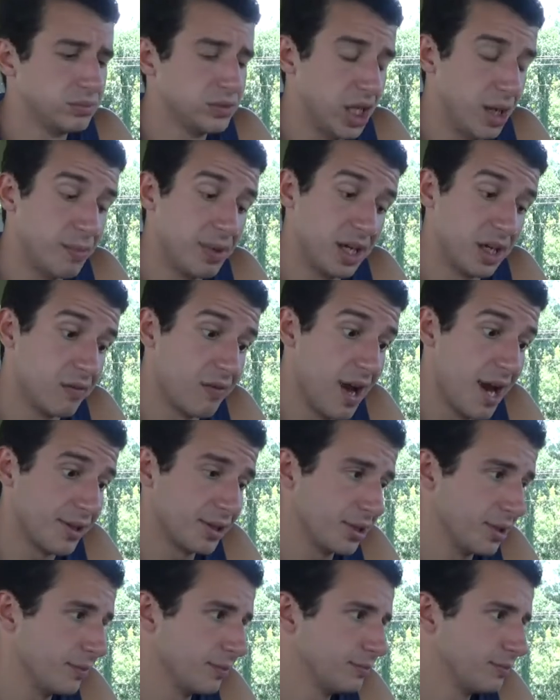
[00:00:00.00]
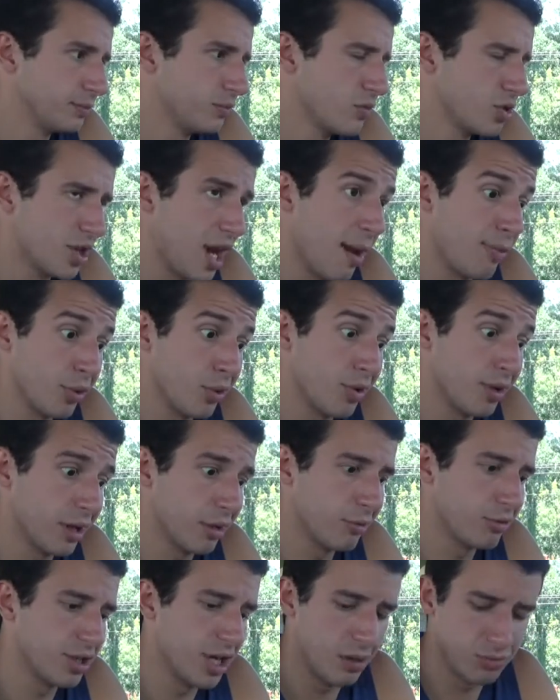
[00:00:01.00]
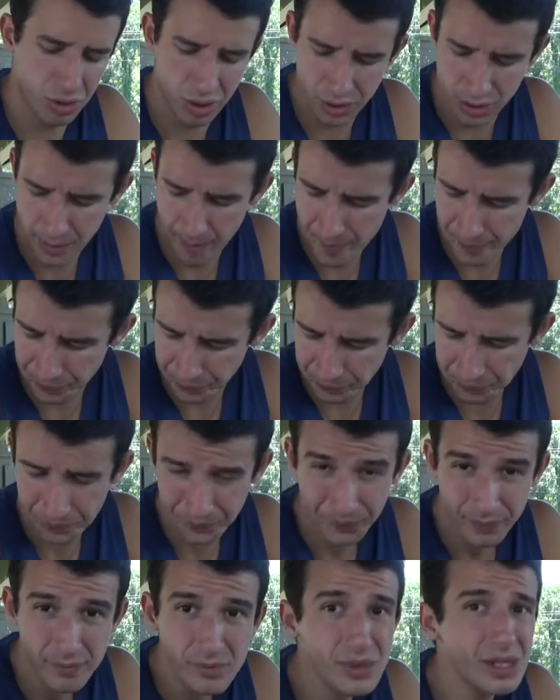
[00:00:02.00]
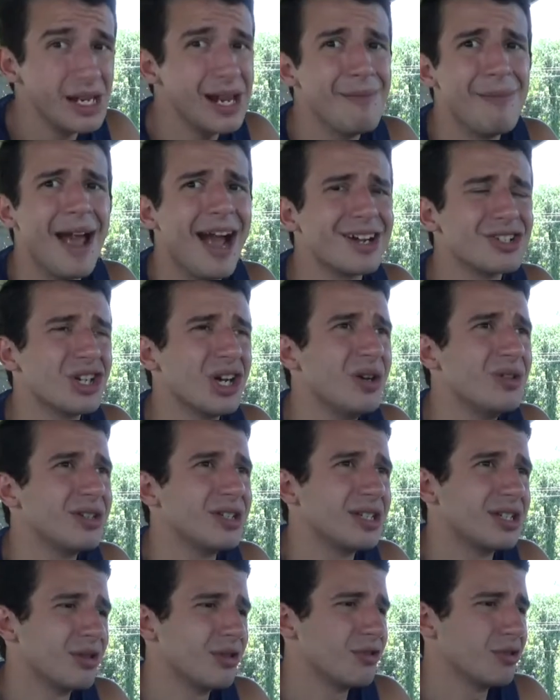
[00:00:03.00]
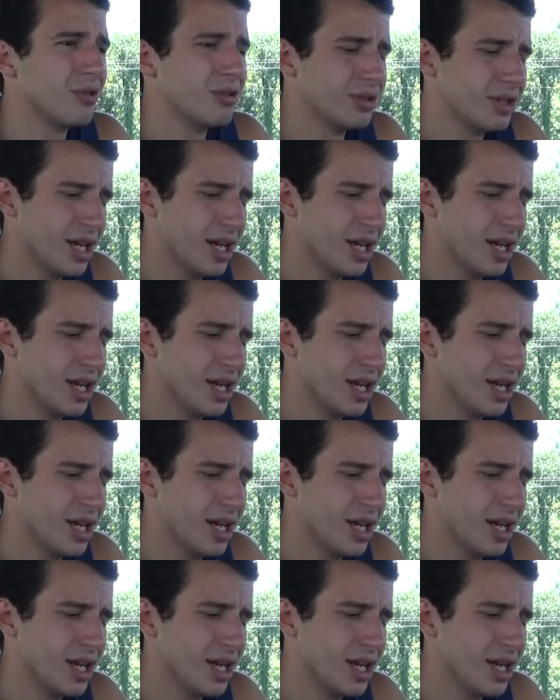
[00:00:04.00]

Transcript: a big factor. Stop throwing interceptions. Mac Jones is still throwing